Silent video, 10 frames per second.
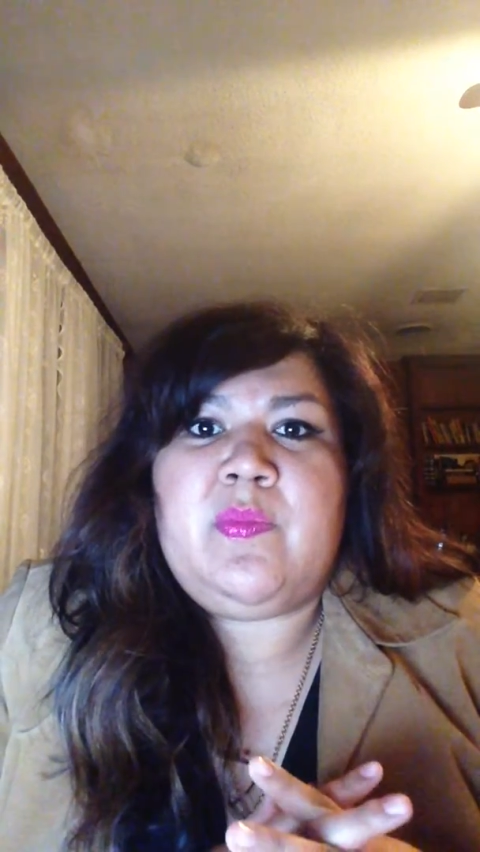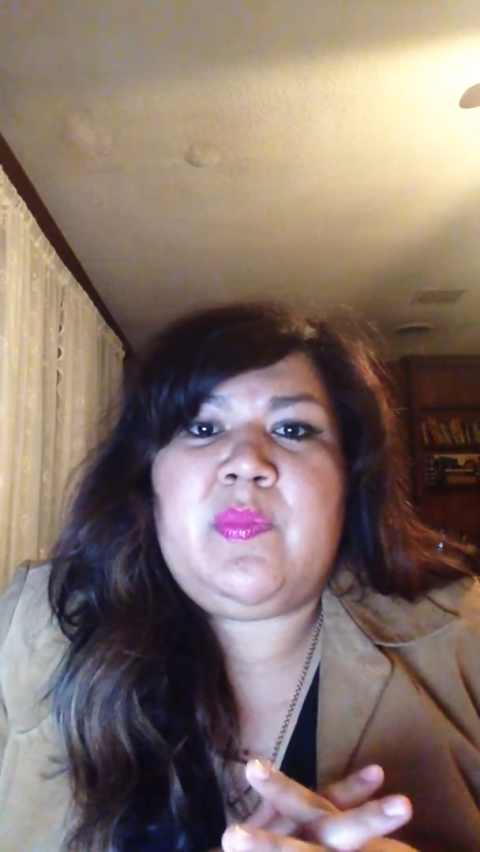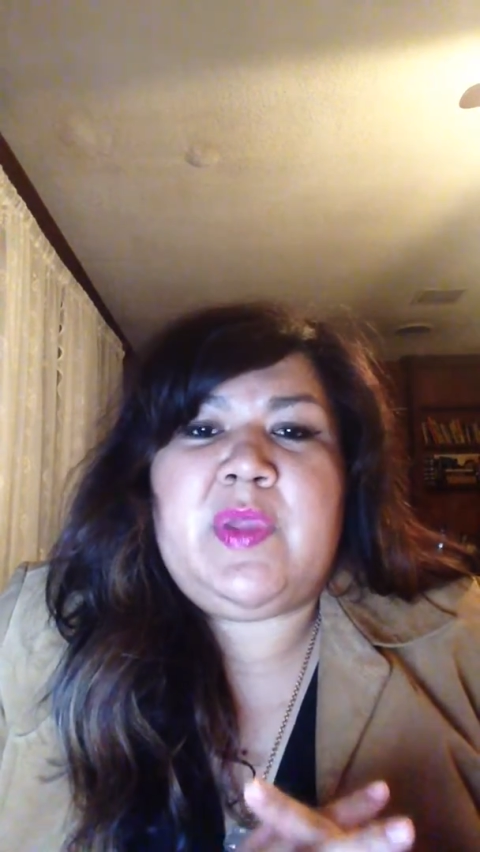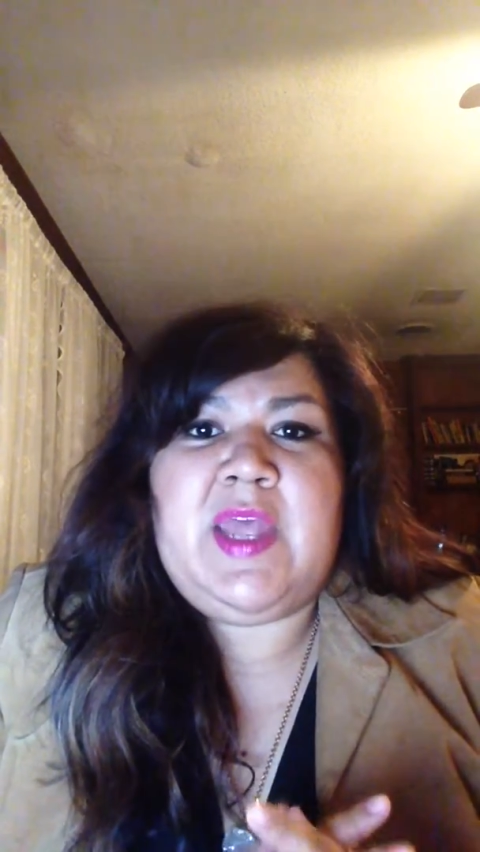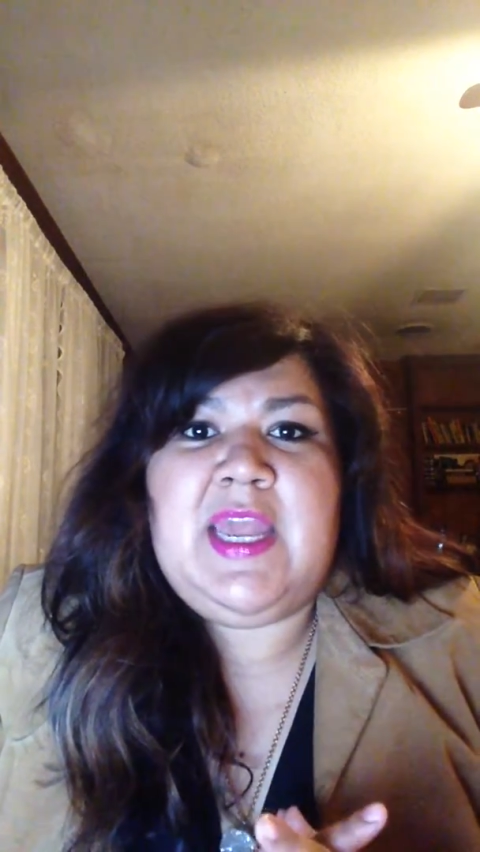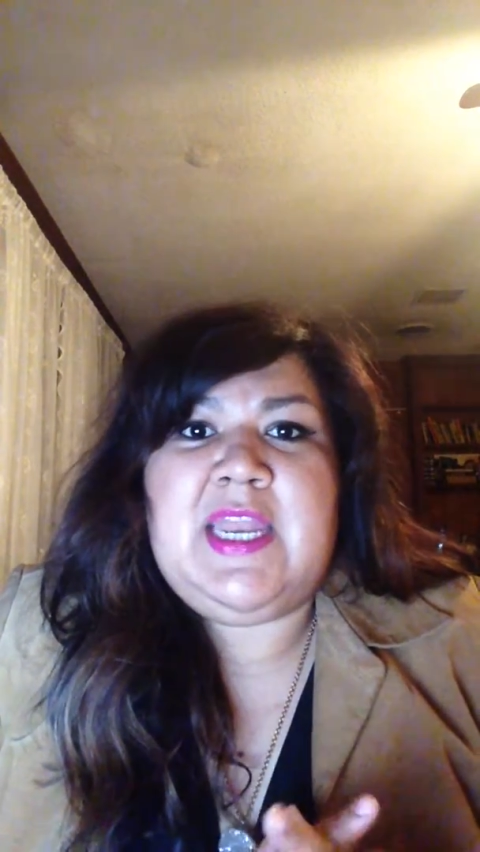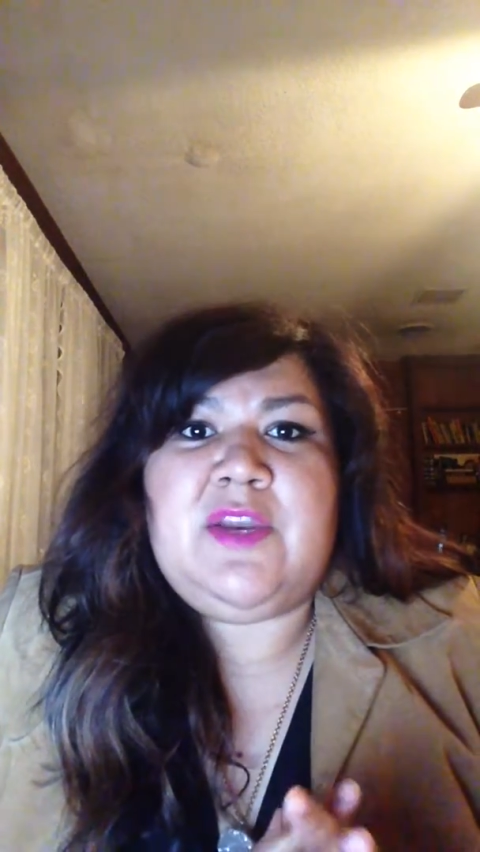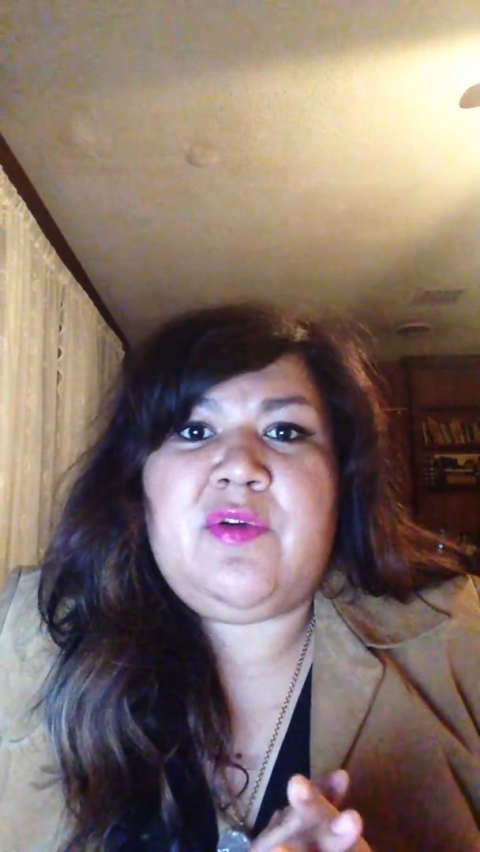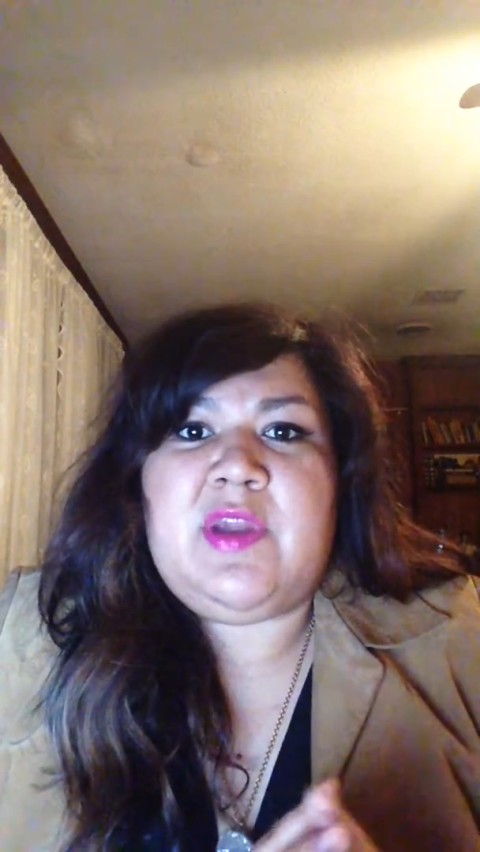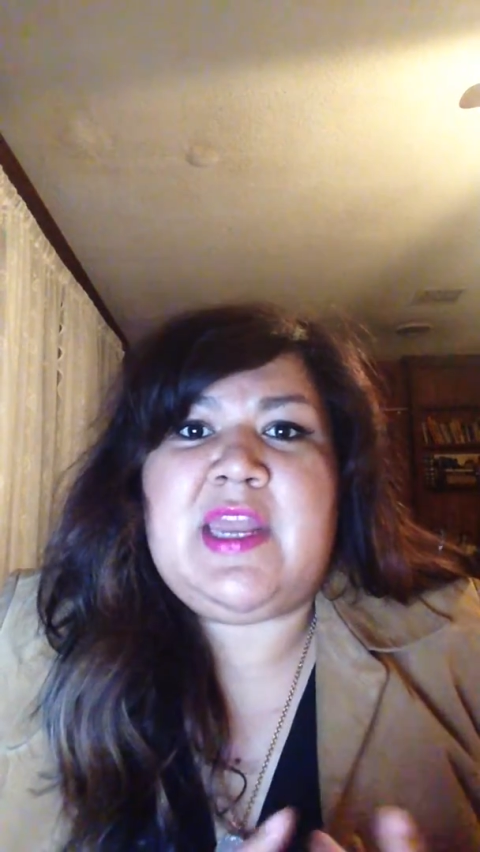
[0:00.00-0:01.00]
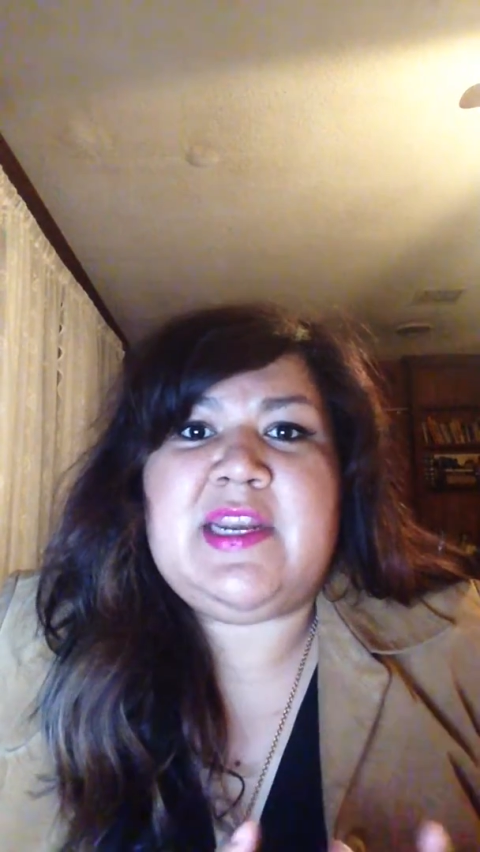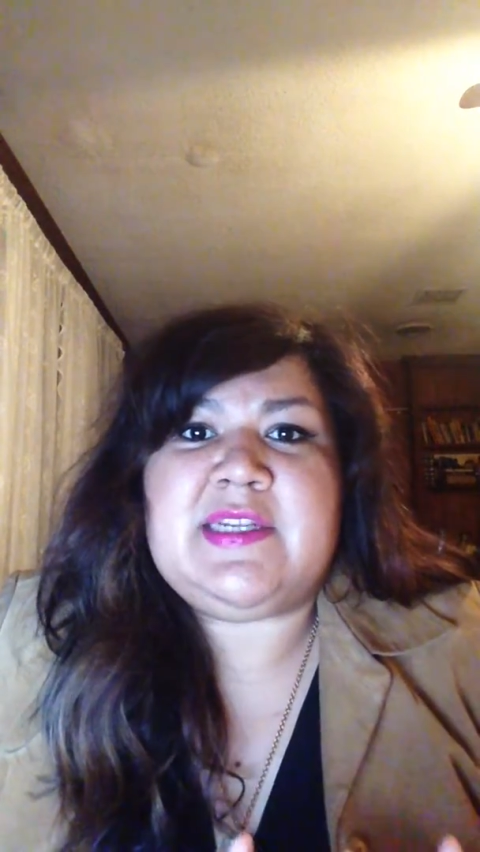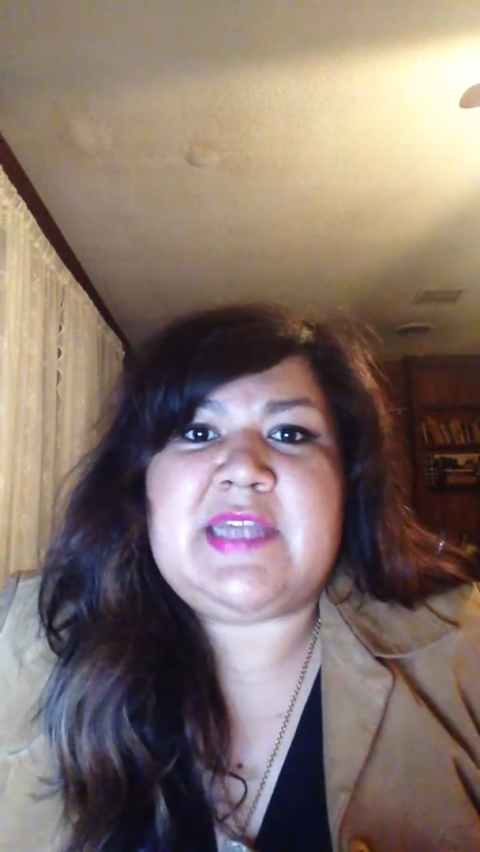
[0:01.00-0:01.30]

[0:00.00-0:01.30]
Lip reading: played and created a